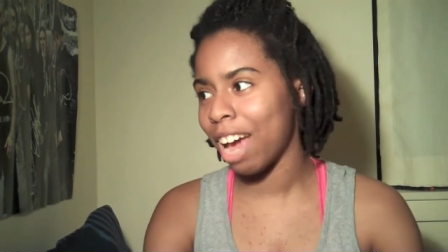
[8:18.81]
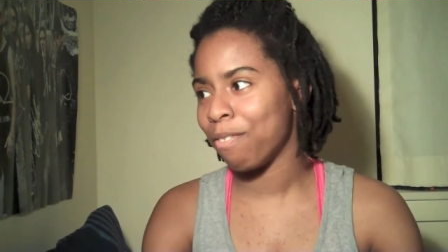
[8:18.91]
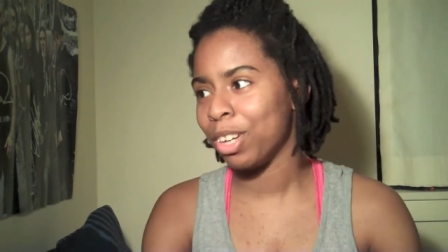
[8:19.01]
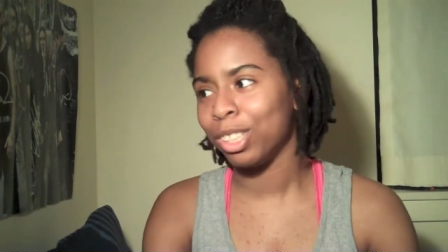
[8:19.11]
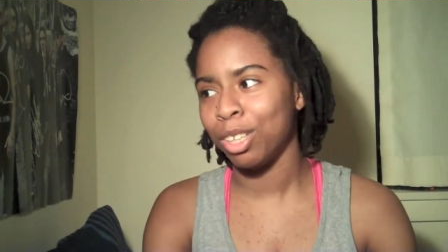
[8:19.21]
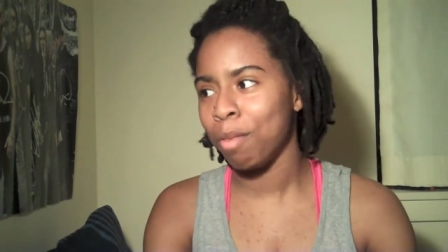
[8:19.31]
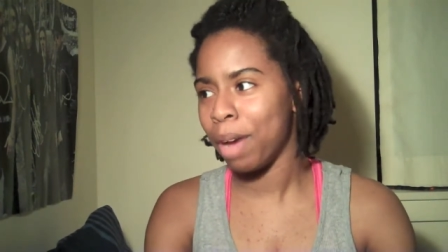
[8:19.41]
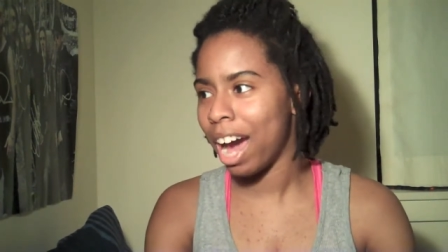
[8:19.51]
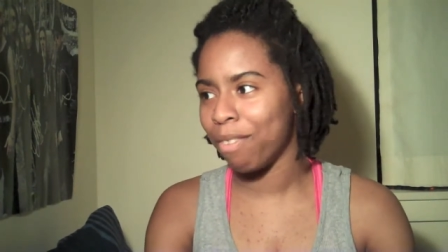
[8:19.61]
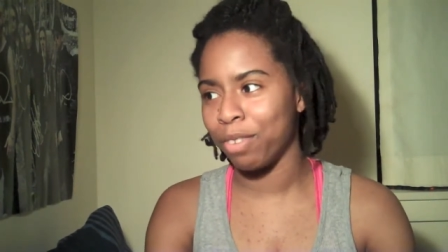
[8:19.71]
I feel so
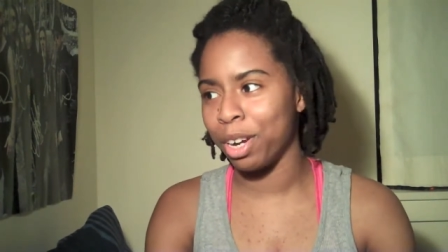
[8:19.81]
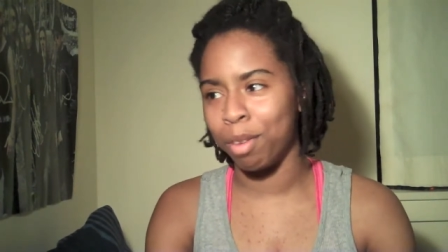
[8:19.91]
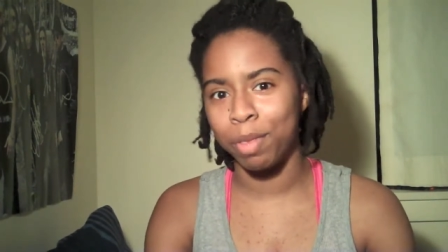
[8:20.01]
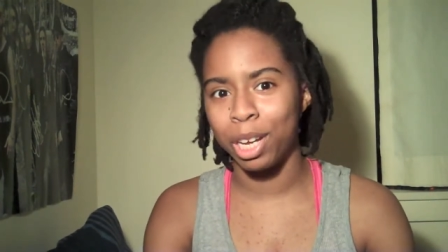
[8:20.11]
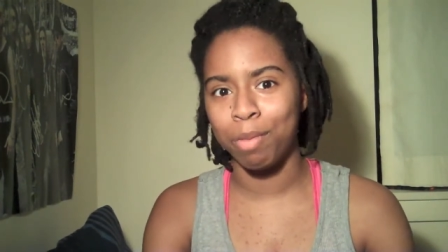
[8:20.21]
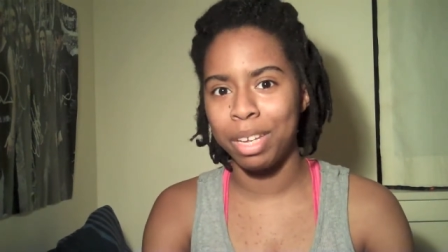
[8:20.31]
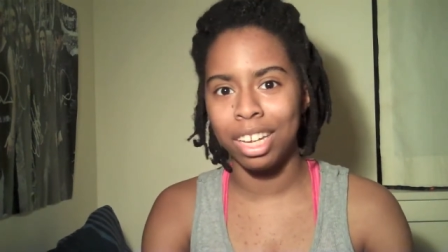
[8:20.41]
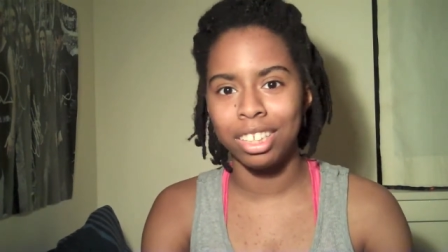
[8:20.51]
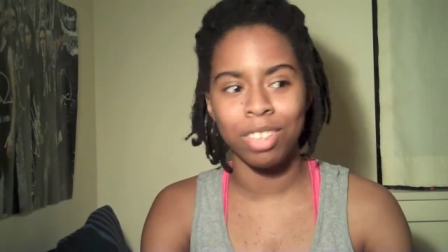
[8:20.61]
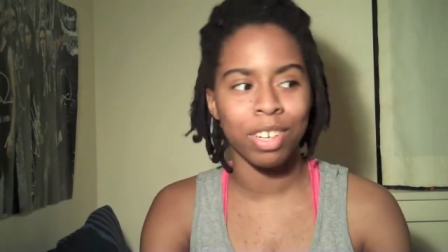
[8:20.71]
bad for him though
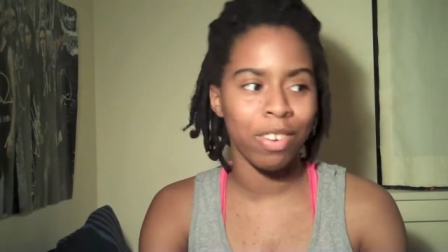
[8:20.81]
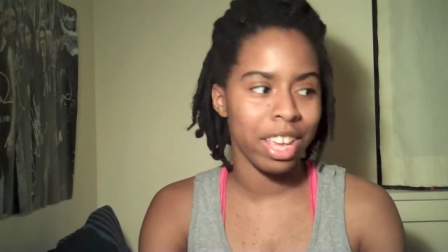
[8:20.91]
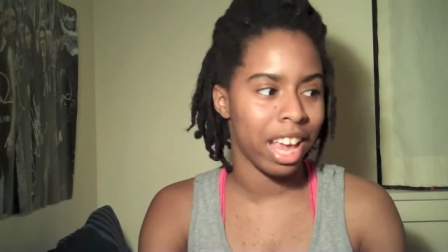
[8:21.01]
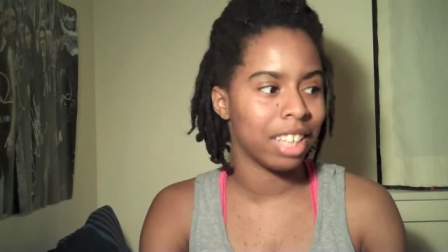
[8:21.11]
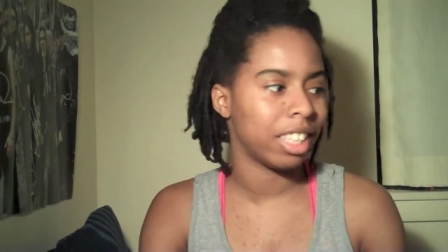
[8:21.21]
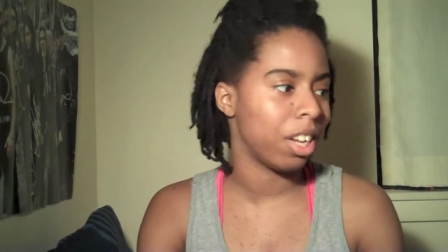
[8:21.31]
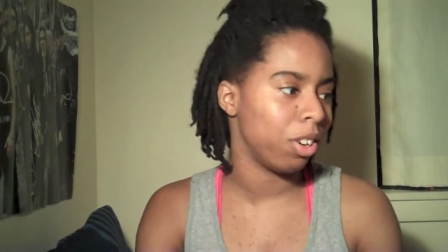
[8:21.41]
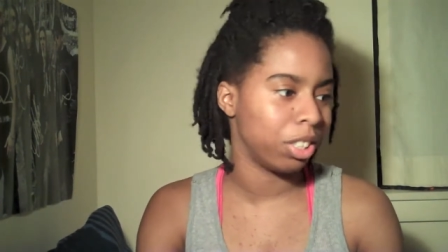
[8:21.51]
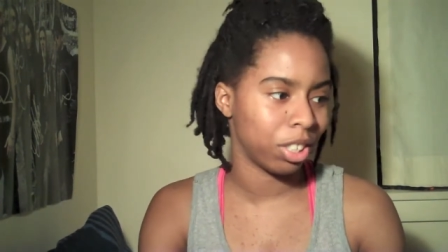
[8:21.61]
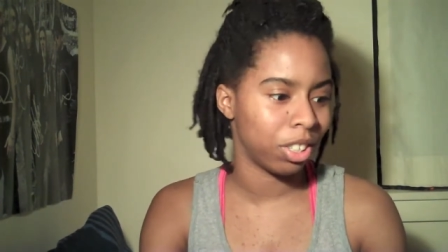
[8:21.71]
because you know he can't say no
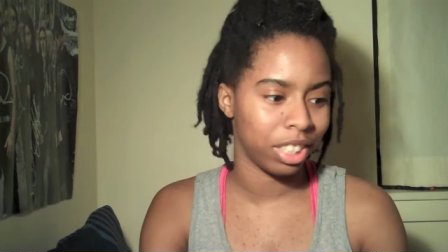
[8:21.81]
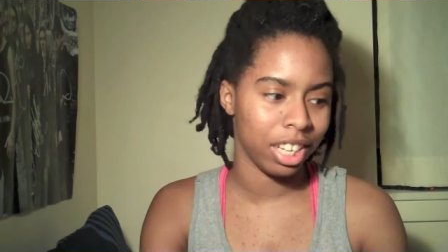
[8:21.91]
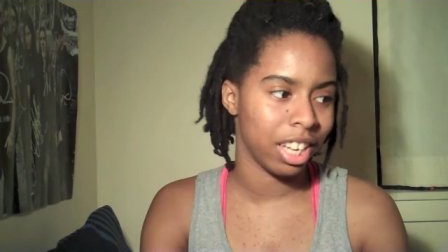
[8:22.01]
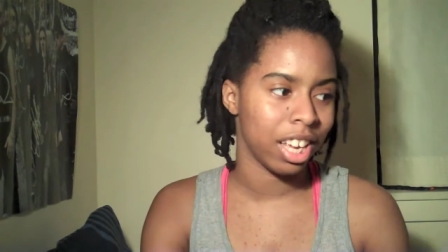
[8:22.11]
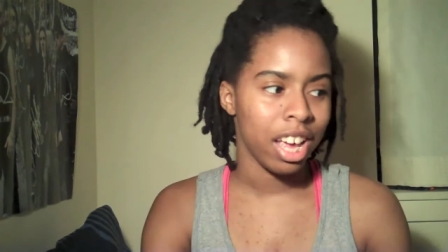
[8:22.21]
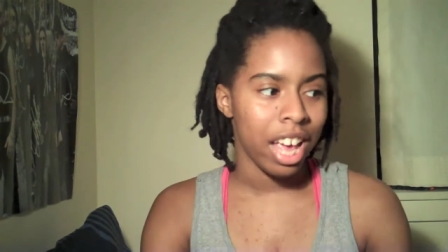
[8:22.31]
to Cersei,